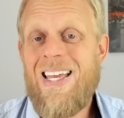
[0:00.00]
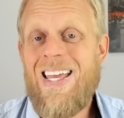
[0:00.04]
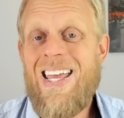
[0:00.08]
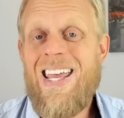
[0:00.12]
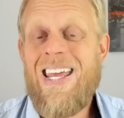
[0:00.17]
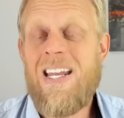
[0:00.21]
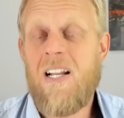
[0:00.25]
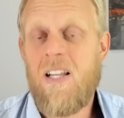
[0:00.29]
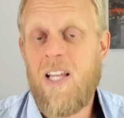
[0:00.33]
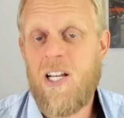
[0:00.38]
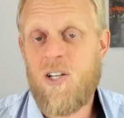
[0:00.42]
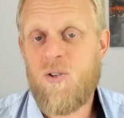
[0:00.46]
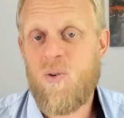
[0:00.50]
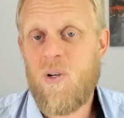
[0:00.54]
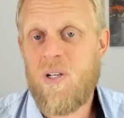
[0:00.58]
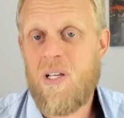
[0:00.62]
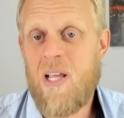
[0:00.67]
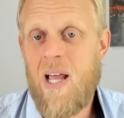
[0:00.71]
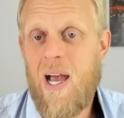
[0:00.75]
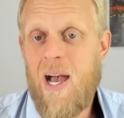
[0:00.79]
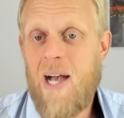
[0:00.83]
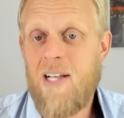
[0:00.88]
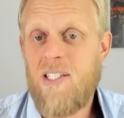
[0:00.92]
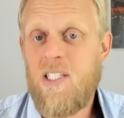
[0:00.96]
in electric
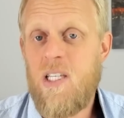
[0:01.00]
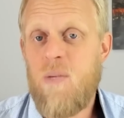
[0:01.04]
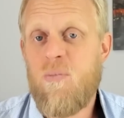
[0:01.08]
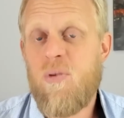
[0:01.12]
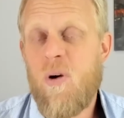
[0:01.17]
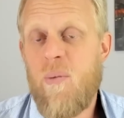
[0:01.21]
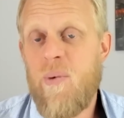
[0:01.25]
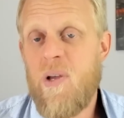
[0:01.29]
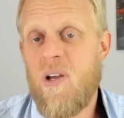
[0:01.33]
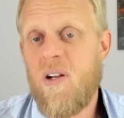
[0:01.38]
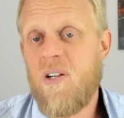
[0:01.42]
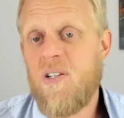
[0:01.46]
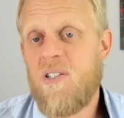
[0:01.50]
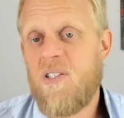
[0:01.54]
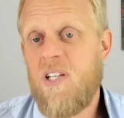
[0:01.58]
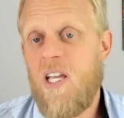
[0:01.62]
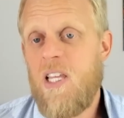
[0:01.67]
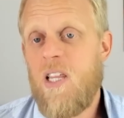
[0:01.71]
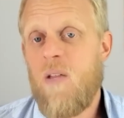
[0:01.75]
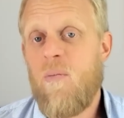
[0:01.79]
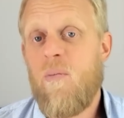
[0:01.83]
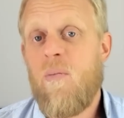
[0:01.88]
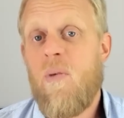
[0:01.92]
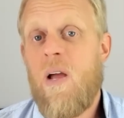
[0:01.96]
cars, you're probably going to
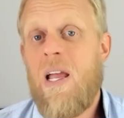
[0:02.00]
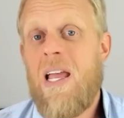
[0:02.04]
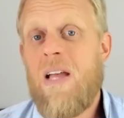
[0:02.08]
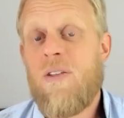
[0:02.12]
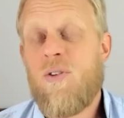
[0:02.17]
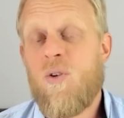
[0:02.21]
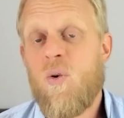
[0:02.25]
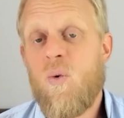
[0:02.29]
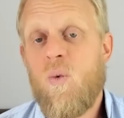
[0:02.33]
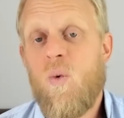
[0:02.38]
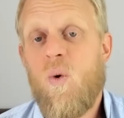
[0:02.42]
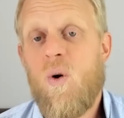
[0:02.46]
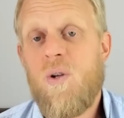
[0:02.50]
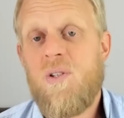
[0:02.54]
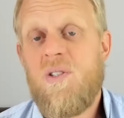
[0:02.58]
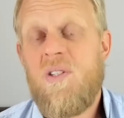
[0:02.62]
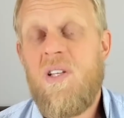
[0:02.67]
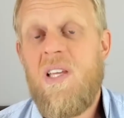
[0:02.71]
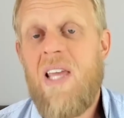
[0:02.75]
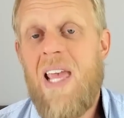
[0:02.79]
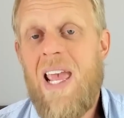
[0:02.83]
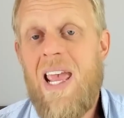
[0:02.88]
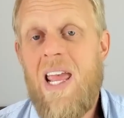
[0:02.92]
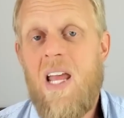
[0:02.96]
see them towards
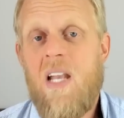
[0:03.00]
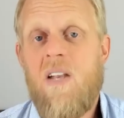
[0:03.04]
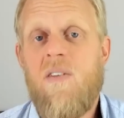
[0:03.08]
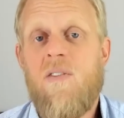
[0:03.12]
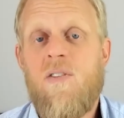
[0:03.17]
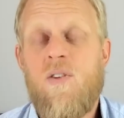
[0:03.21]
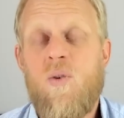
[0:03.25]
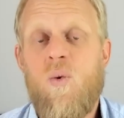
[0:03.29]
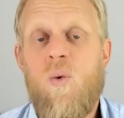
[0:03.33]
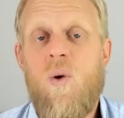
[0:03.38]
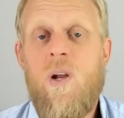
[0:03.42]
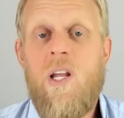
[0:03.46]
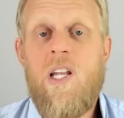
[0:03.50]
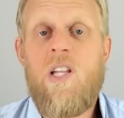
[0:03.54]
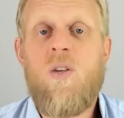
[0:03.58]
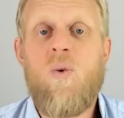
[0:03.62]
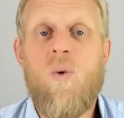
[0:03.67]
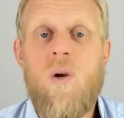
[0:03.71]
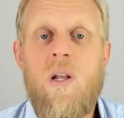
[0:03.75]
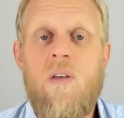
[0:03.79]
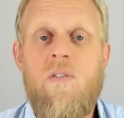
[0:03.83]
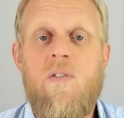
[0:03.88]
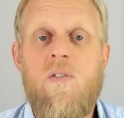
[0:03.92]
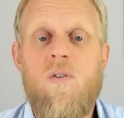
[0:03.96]
the end of
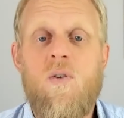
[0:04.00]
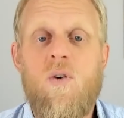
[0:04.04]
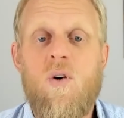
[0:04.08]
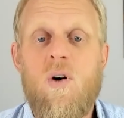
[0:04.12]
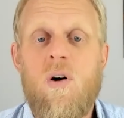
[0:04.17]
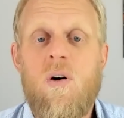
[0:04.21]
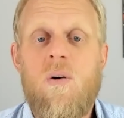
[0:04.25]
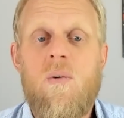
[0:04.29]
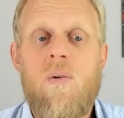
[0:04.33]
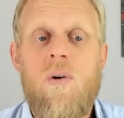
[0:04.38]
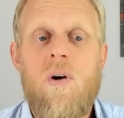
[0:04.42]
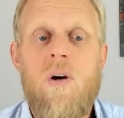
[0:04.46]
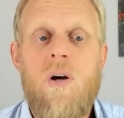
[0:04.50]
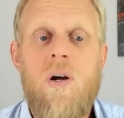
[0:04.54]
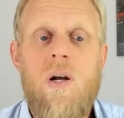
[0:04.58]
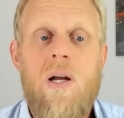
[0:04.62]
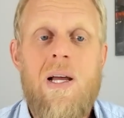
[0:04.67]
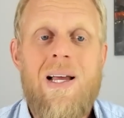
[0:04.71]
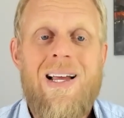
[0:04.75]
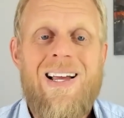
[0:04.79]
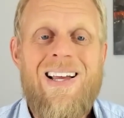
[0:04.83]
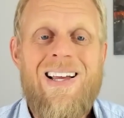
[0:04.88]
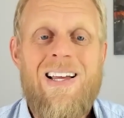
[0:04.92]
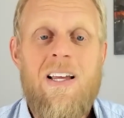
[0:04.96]
2024.
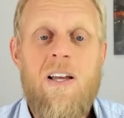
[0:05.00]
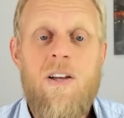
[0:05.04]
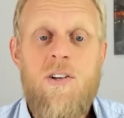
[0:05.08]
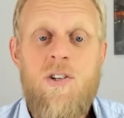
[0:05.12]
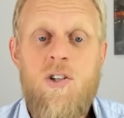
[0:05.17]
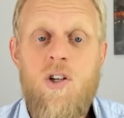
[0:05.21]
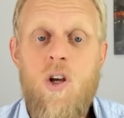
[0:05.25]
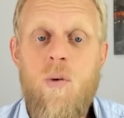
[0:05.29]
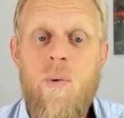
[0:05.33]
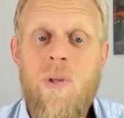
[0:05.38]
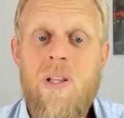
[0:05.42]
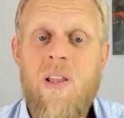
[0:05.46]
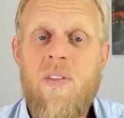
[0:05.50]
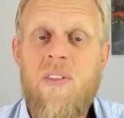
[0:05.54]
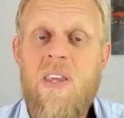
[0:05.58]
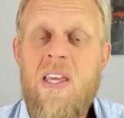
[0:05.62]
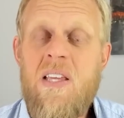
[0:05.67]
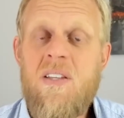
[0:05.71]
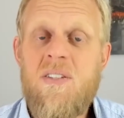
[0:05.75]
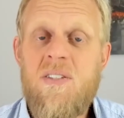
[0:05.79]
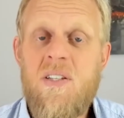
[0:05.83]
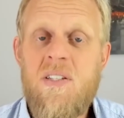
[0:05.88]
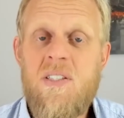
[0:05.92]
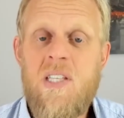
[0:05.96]
Assuming that the
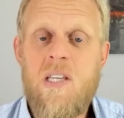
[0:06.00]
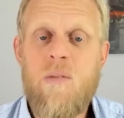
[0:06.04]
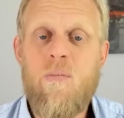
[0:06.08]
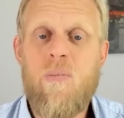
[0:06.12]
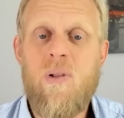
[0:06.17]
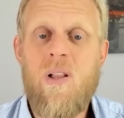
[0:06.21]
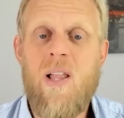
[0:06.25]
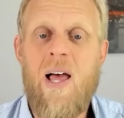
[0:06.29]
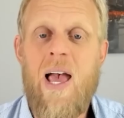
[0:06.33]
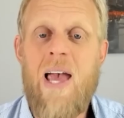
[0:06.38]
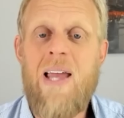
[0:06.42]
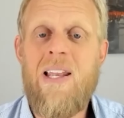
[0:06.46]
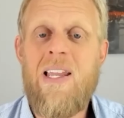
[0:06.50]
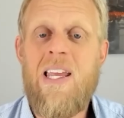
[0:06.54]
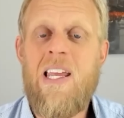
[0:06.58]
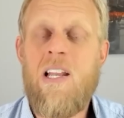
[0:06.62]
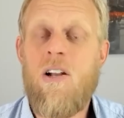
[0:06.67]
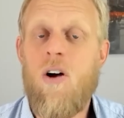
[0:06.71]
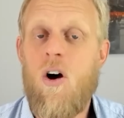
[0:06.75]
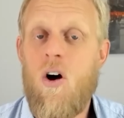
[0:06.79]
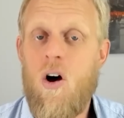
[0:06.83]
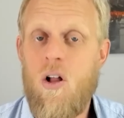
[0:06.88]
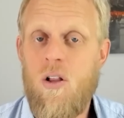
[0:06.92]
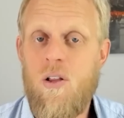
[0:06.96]
existing plant
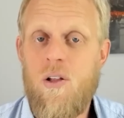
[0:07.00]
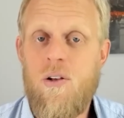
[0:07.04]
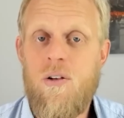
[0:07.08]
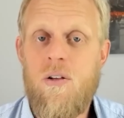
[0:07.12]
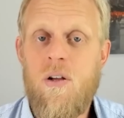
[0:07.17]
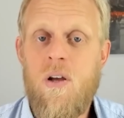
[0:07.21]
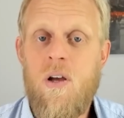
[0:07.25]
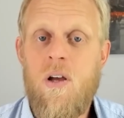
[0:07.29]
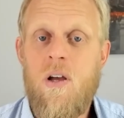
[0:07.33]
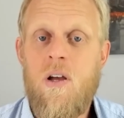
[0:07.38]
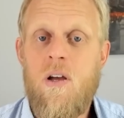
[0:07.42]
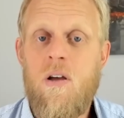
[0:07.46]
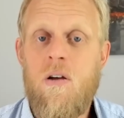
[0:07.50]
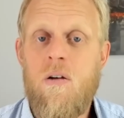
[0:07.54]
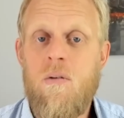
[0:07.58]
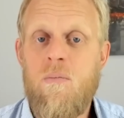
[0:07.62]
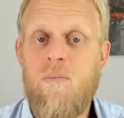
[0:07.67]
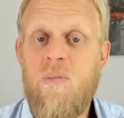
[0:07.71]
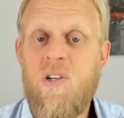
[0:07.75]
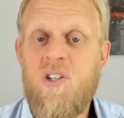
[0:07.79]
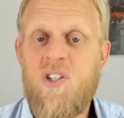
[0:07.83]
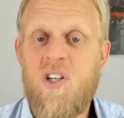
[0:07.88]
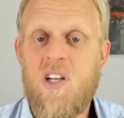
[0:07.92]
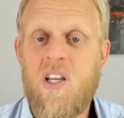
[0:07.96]
in Holland,
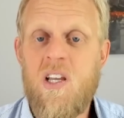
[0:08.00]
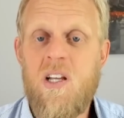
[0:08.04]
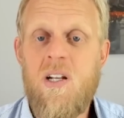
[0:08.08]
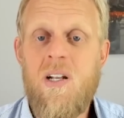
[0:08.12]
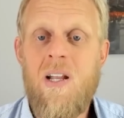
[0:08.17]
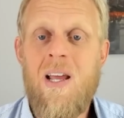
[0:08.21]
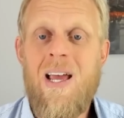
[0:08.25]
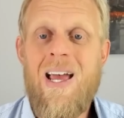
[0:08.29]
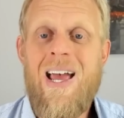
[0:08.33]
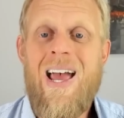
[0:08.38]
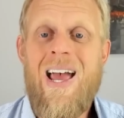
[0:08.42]
Michigan,